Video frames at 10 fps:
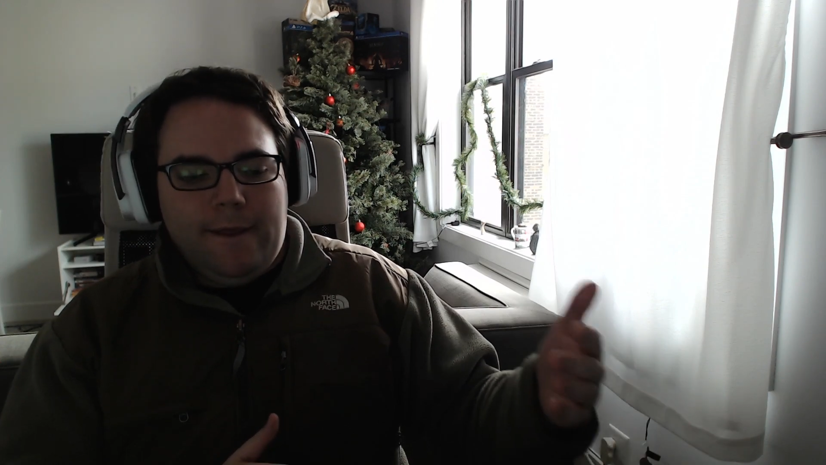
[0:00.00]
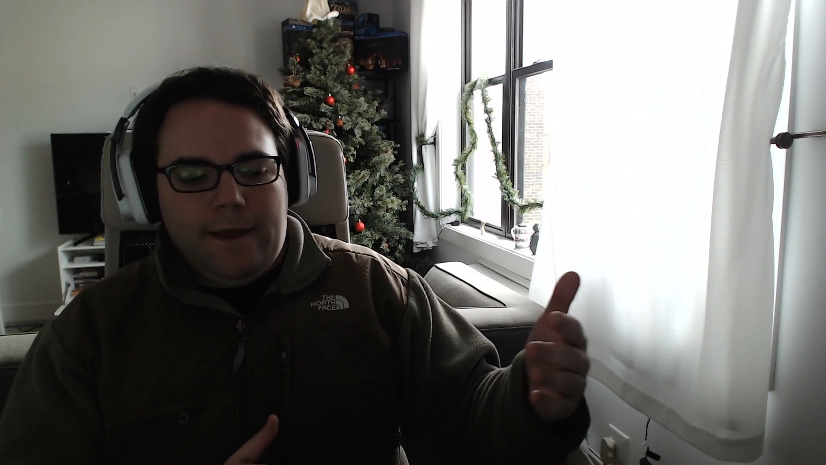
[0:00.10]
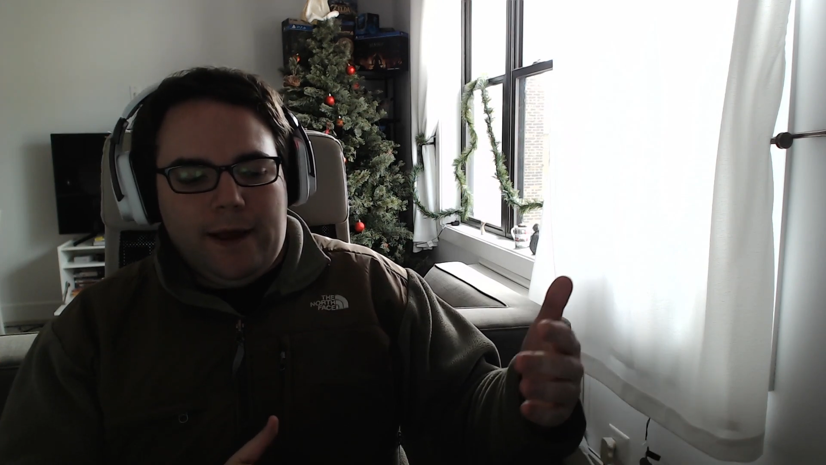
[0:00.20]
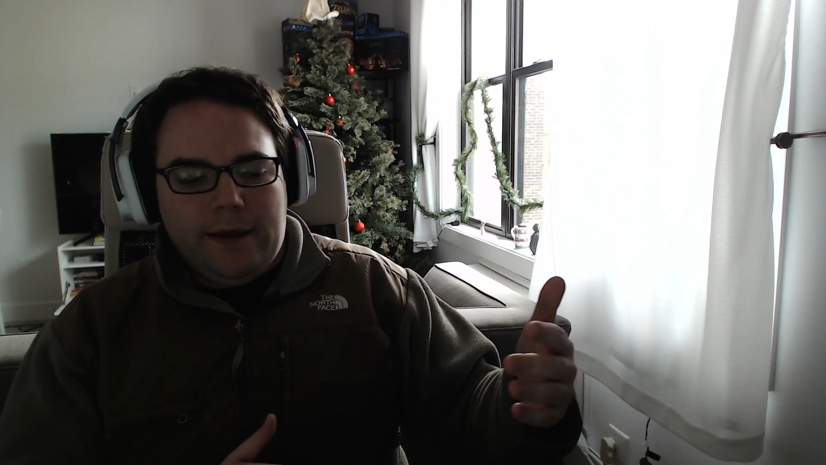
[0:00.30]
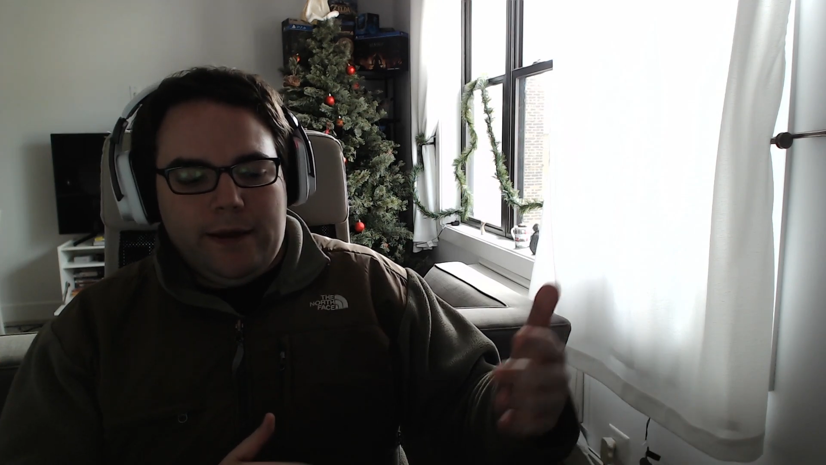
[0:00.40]

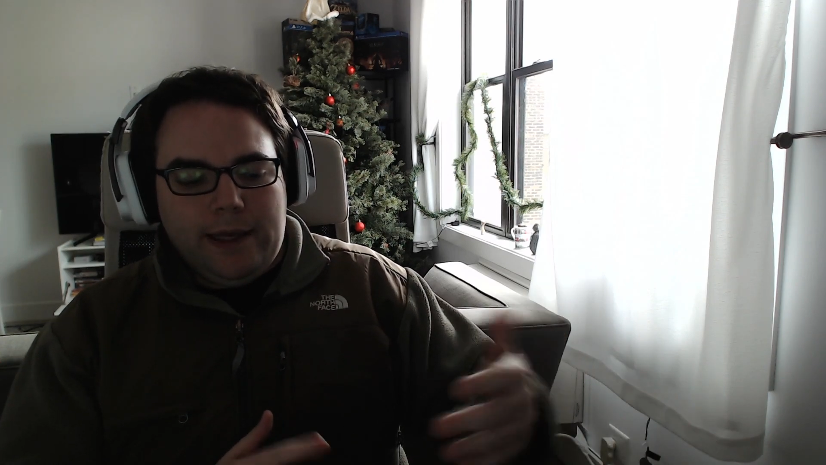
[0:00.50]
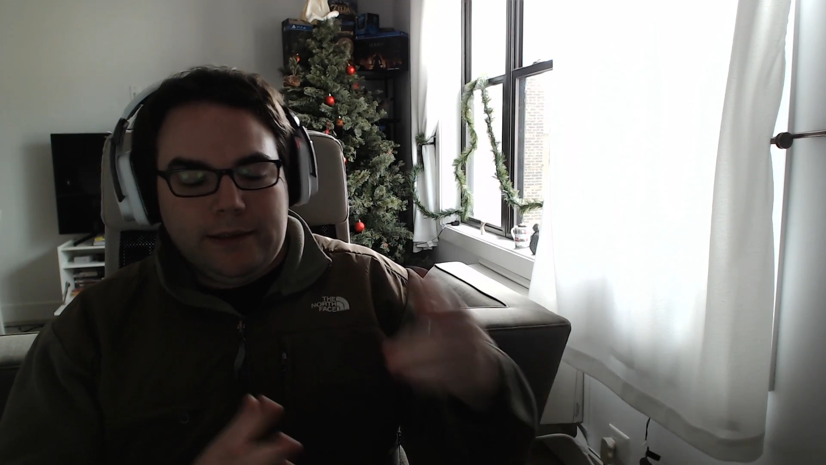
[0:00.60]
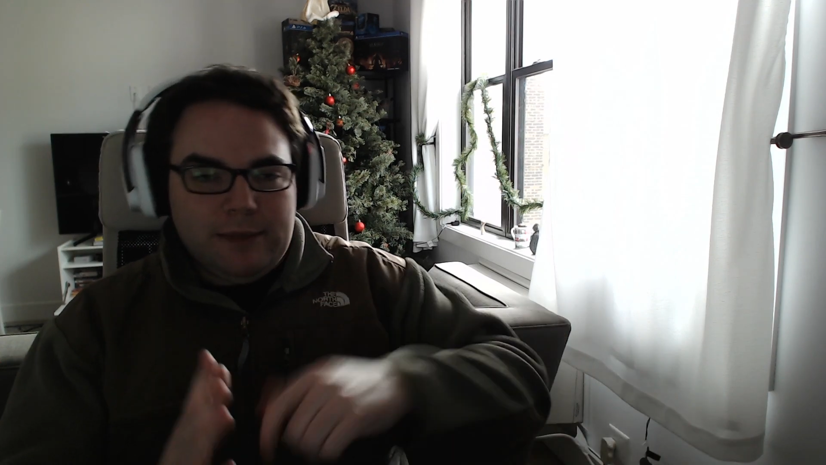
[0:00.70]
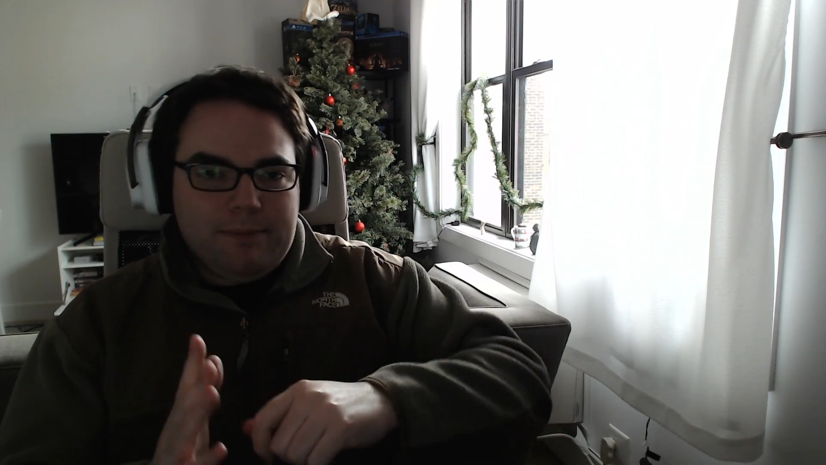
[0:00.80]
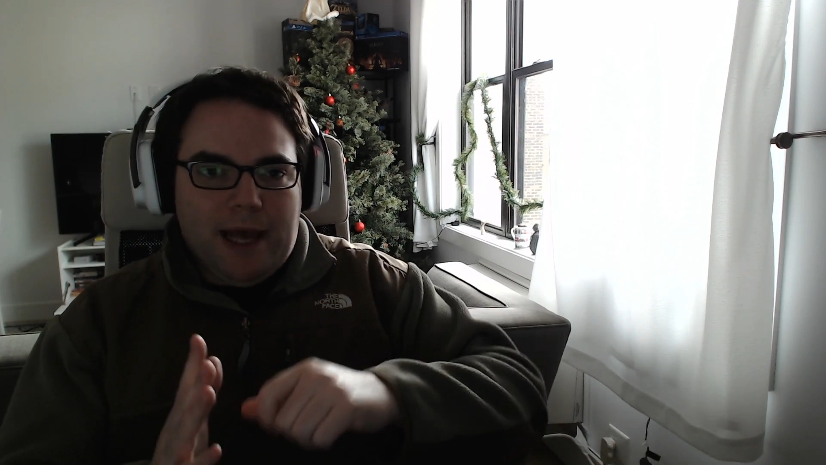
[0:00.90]
and
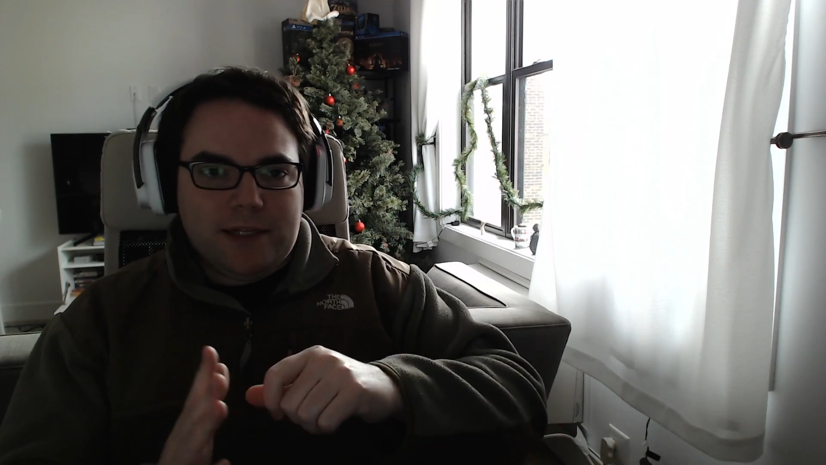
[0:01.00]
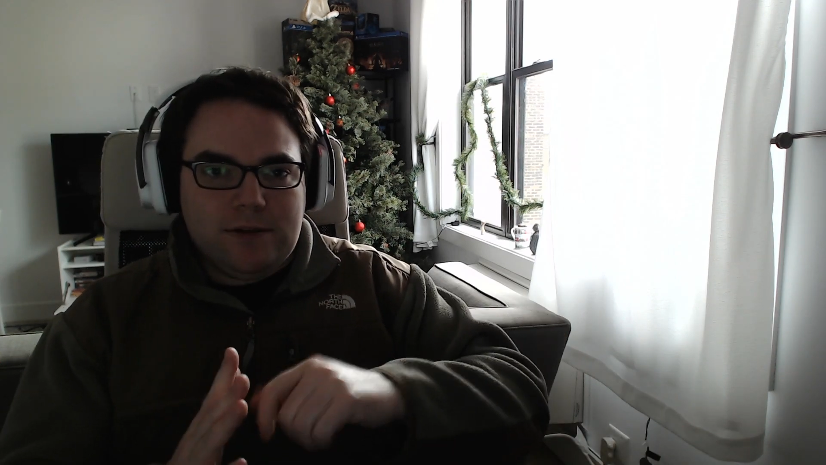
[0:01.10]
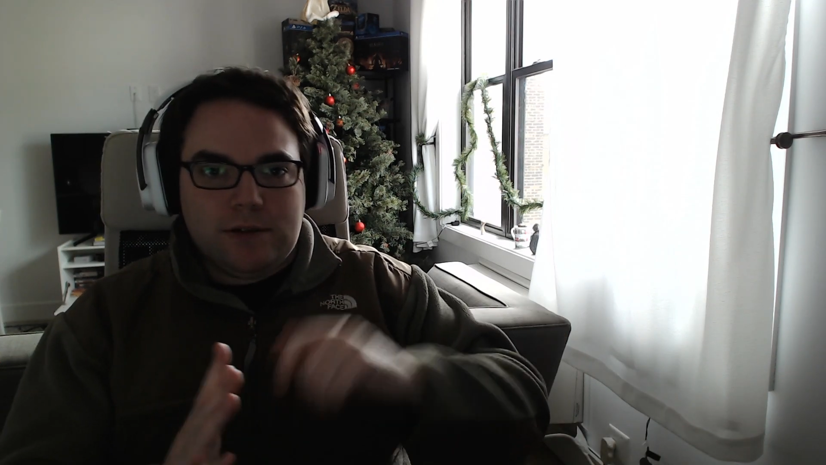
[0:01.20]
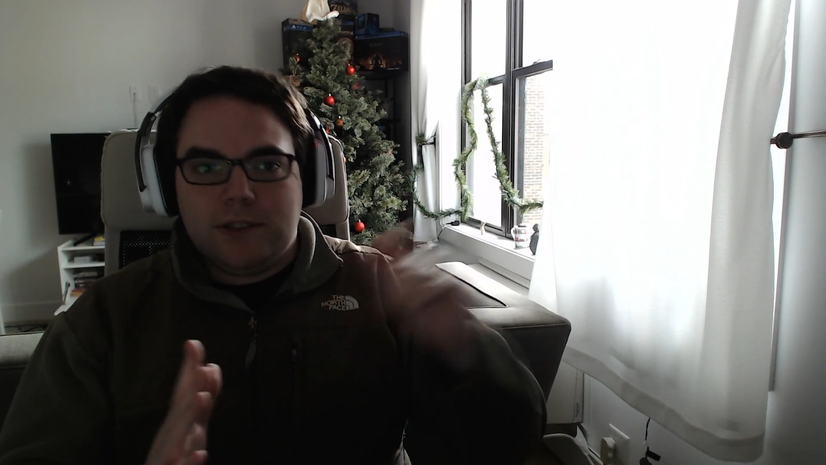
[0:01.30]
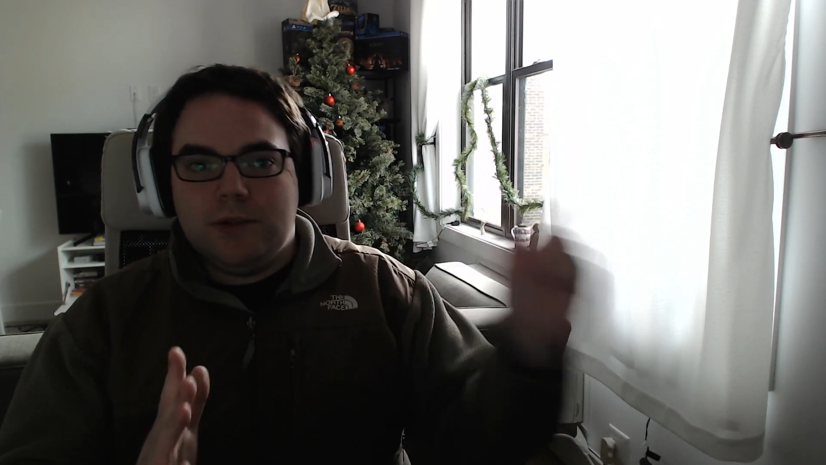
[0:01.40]
link back to
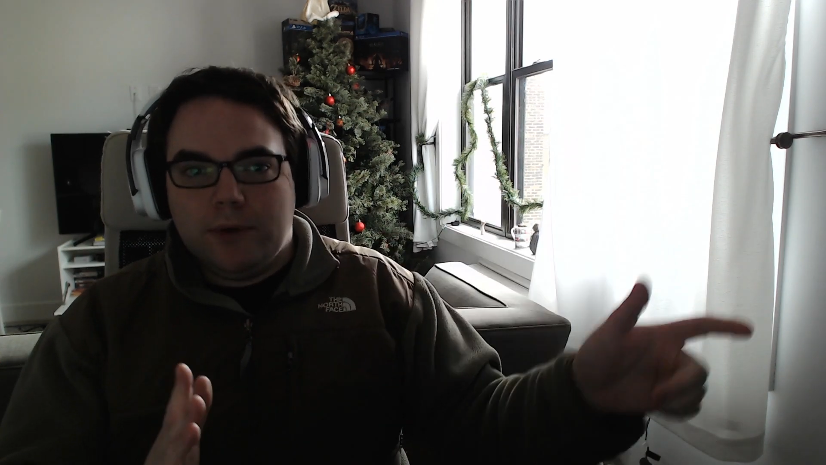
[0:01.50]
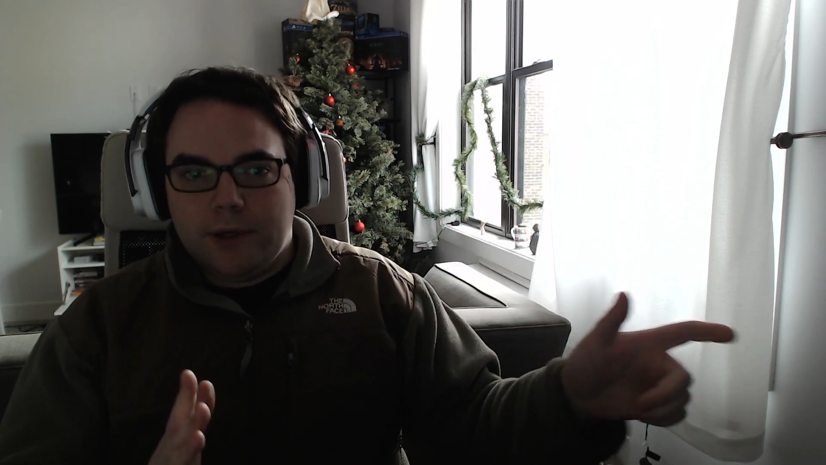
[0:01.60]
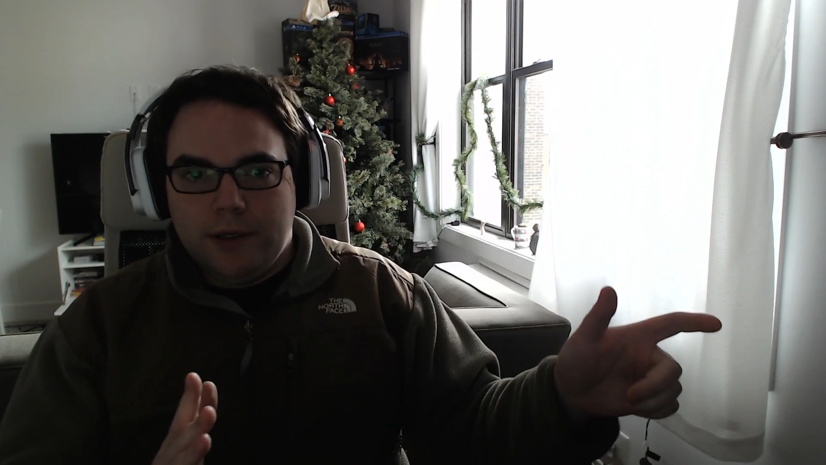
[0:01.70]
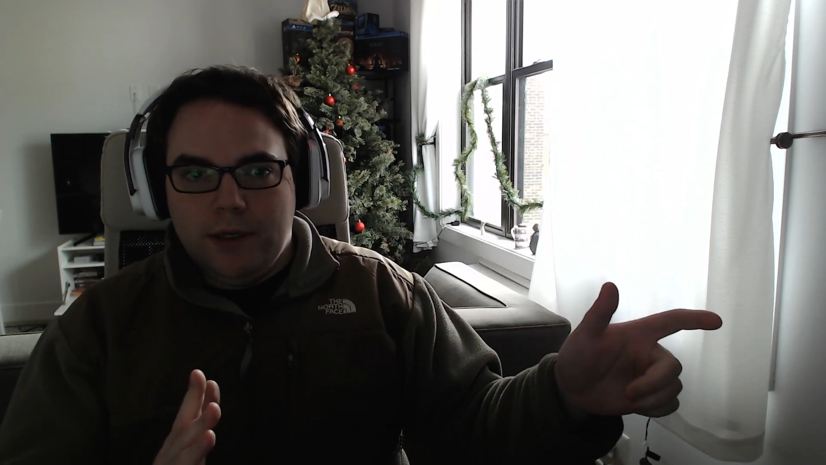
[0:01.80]
the store.